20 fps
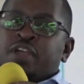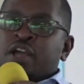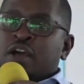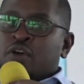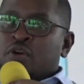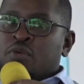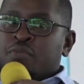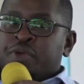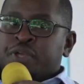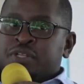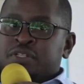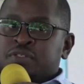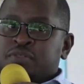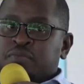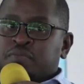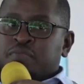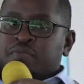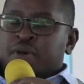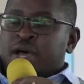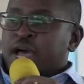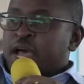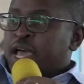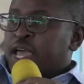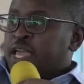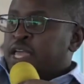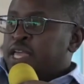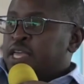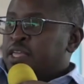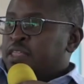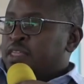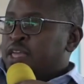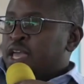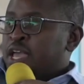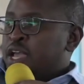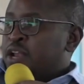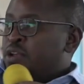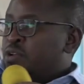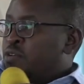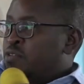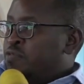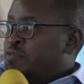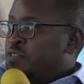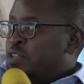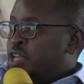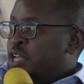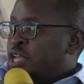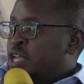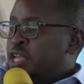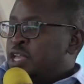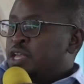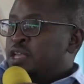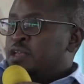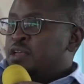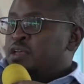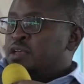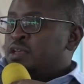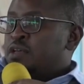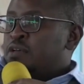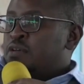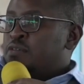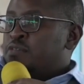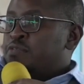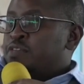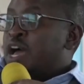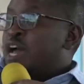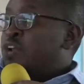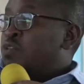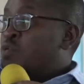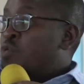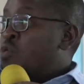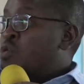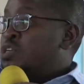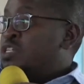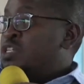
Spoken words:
orbit by the end of the third quarter